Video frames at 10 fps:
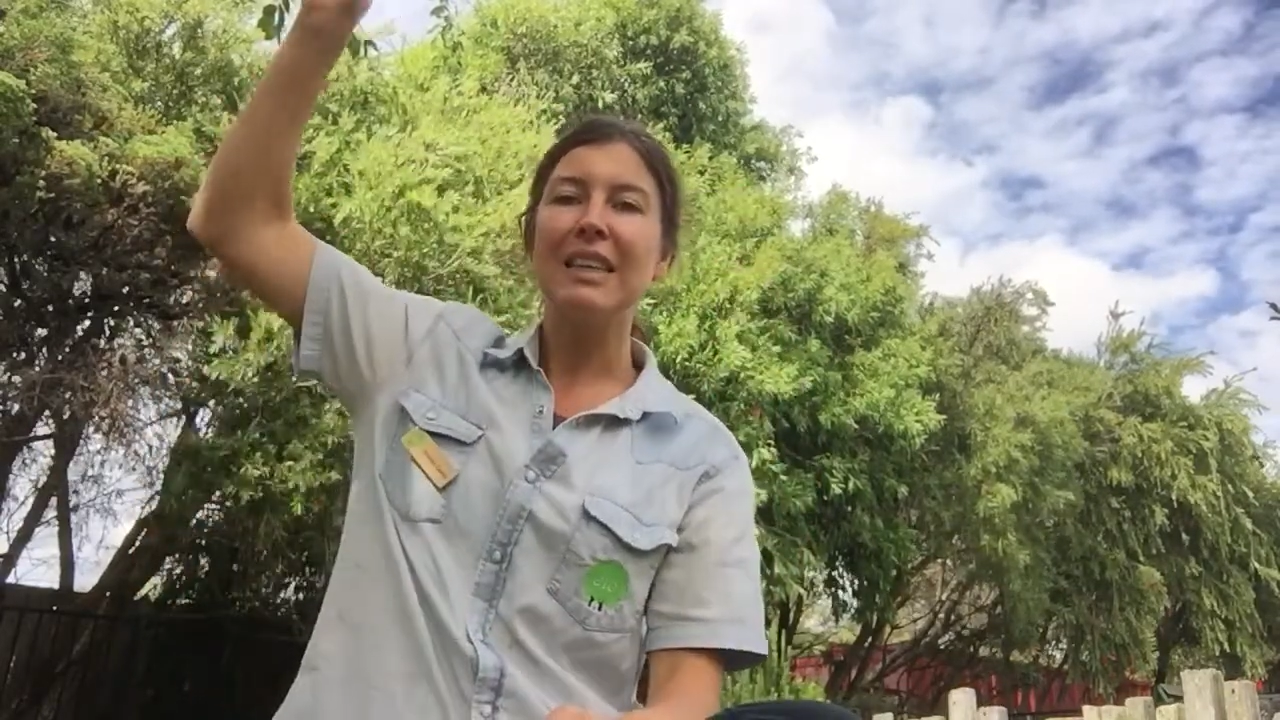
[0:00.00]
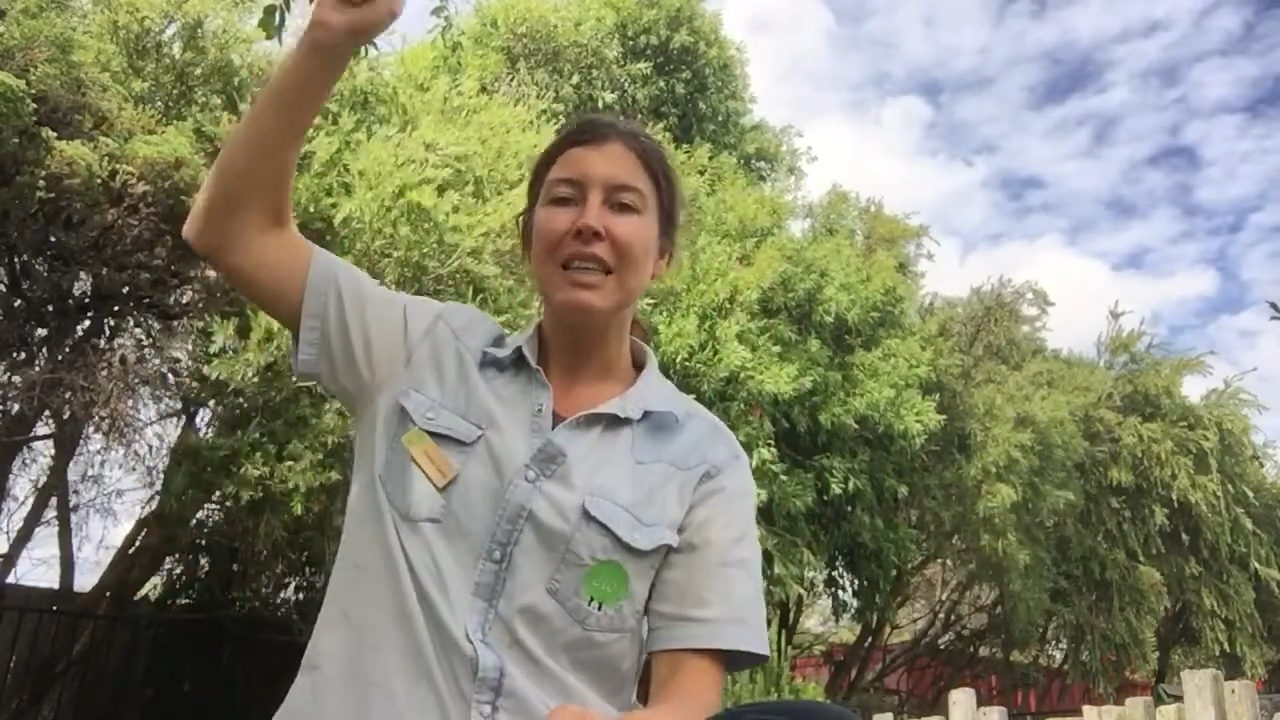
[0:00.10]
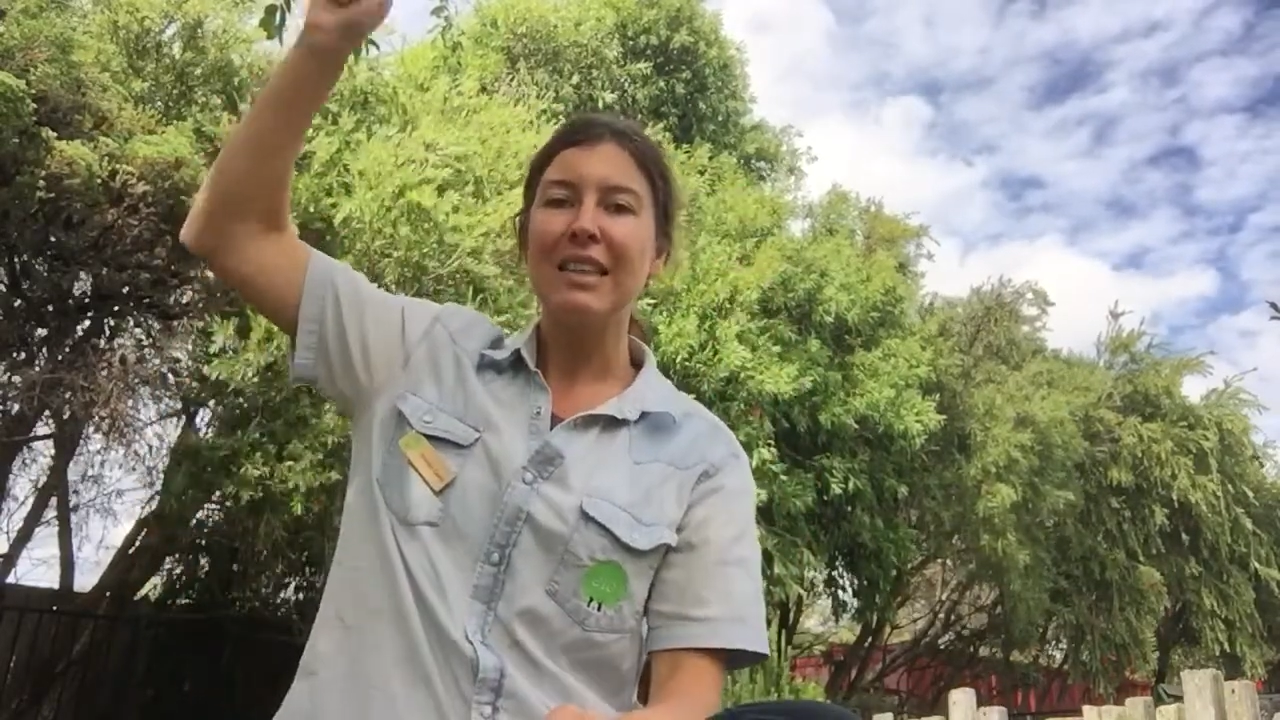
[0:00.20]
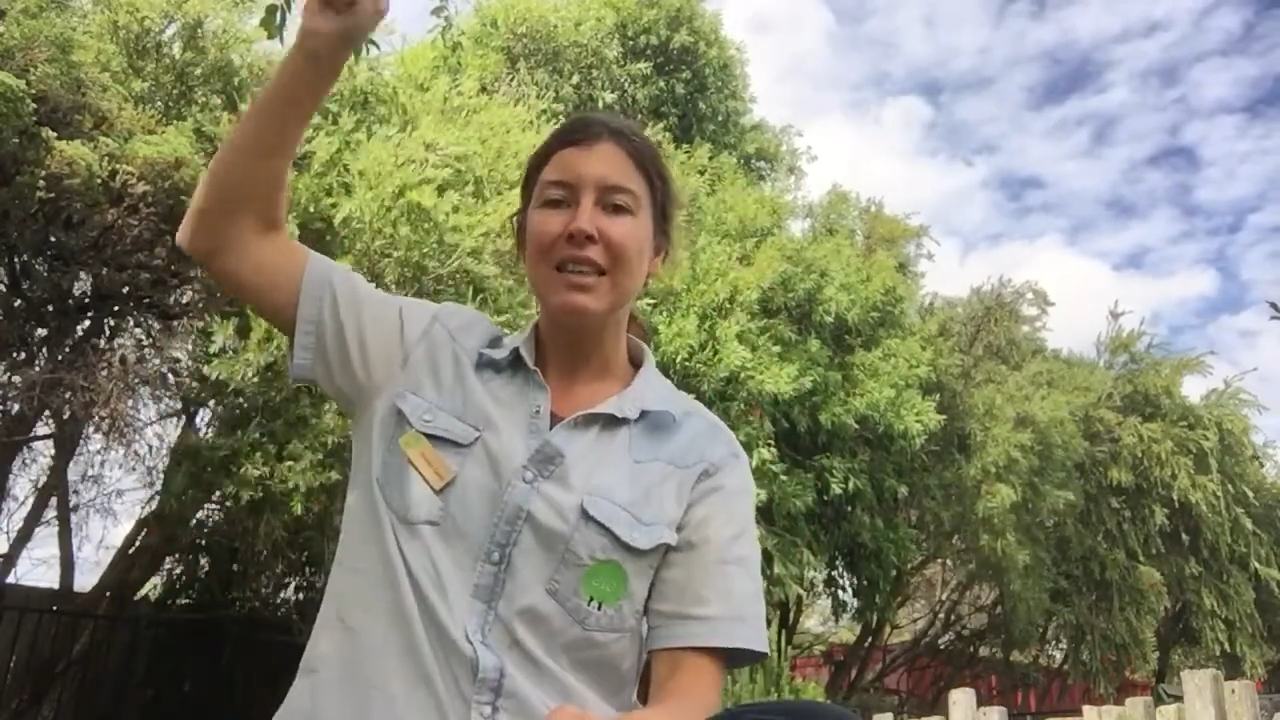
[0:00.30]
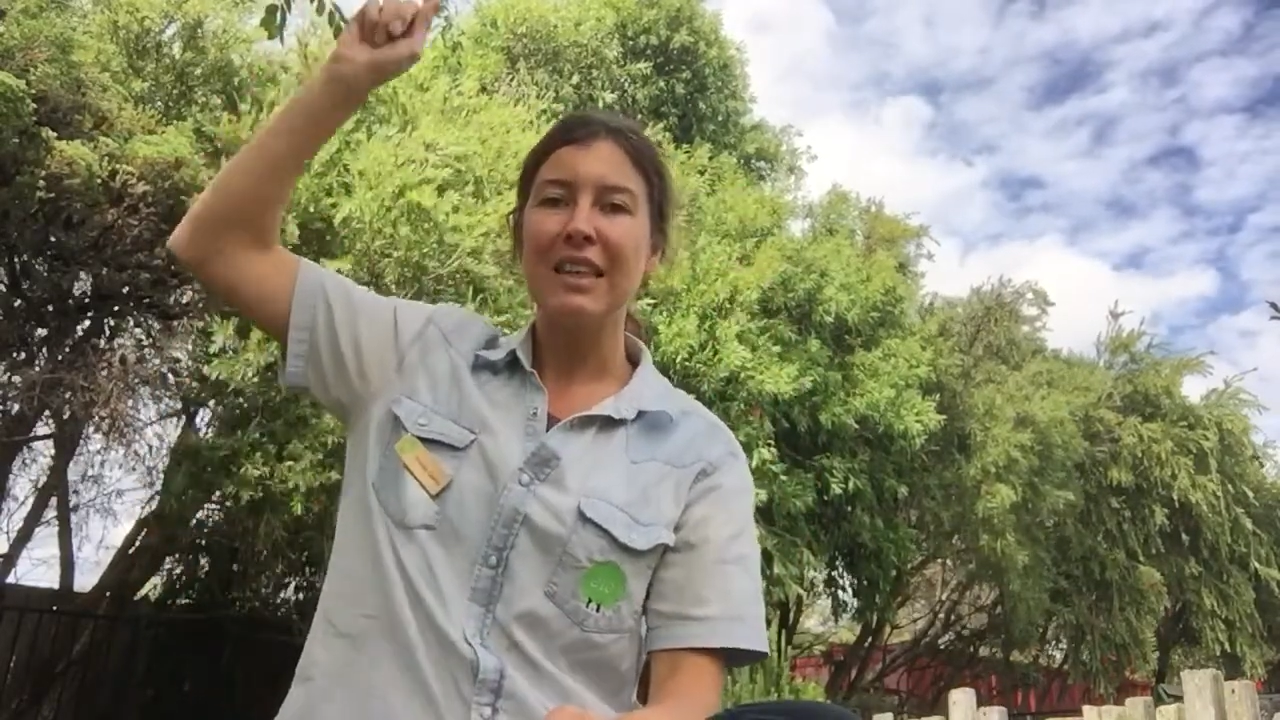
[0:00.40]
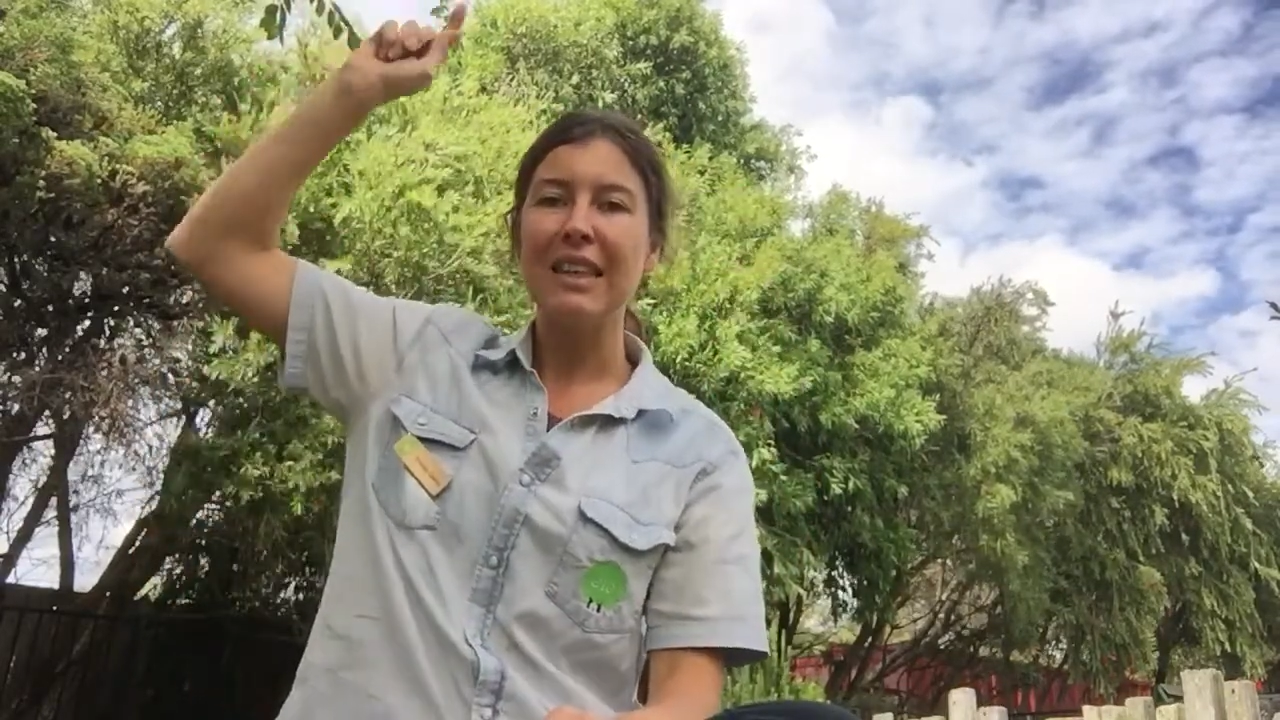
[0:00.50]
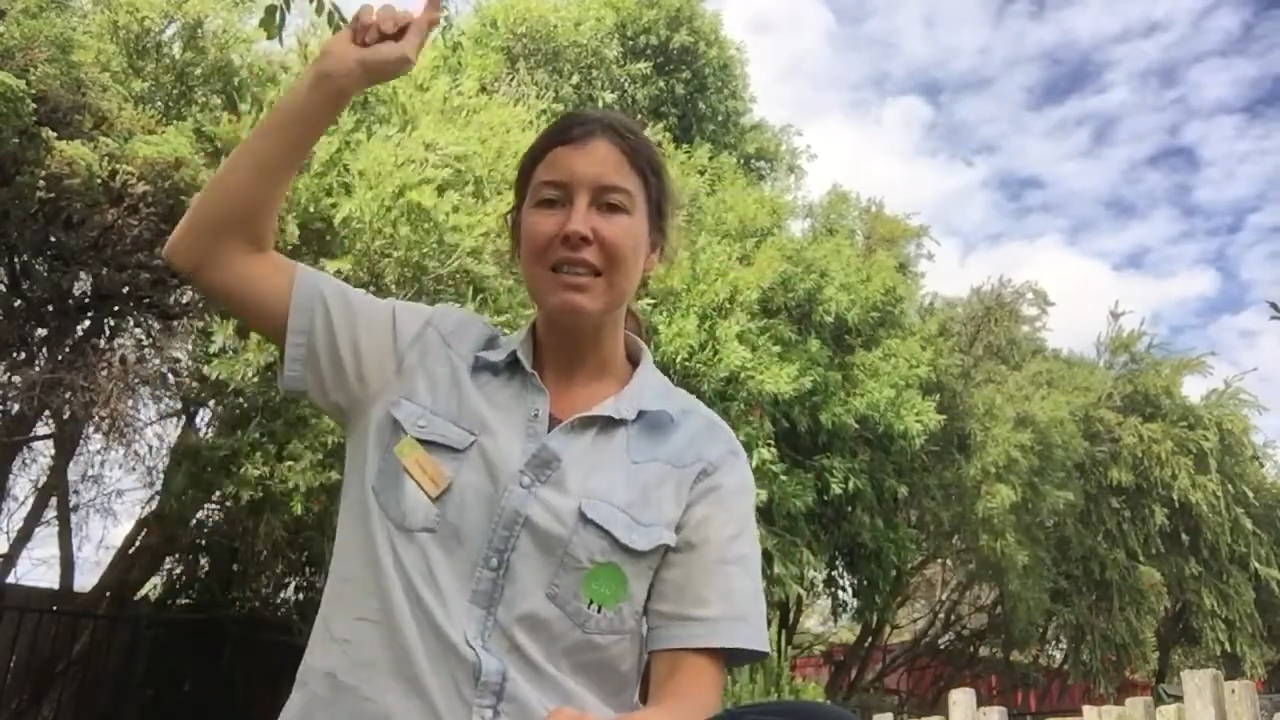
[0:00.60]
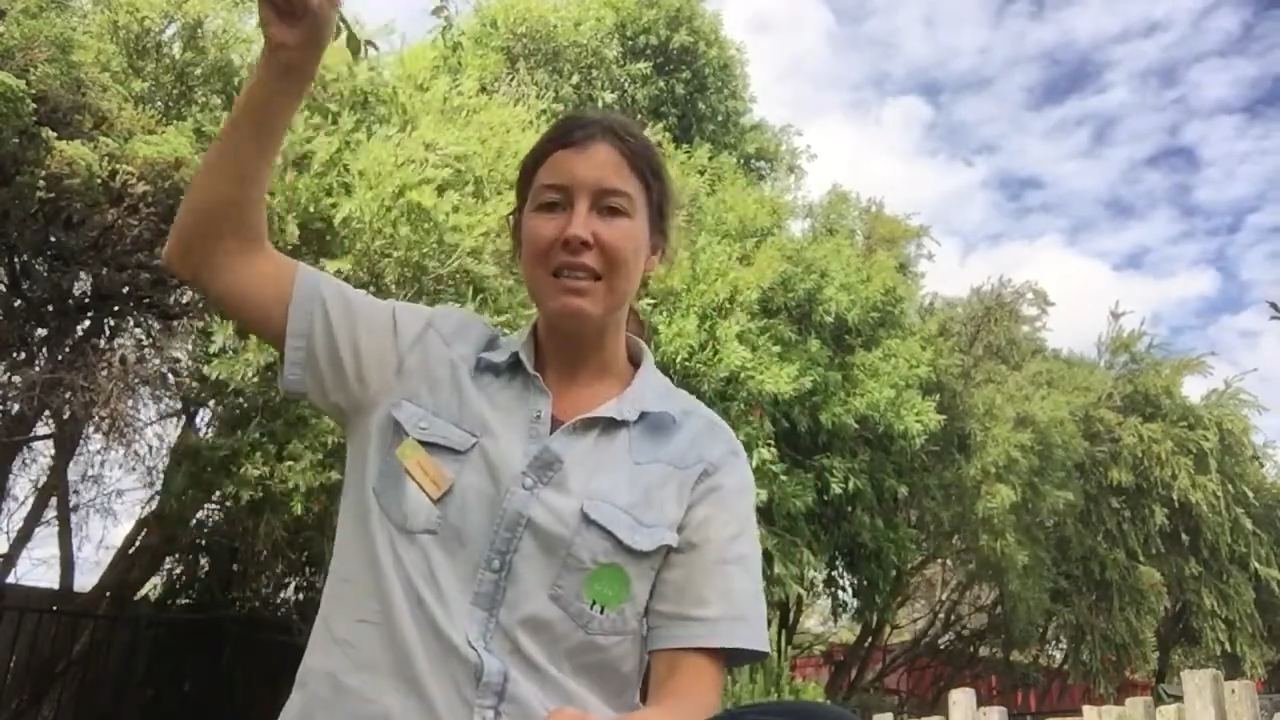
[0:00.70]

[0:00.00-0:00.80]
ding, ding,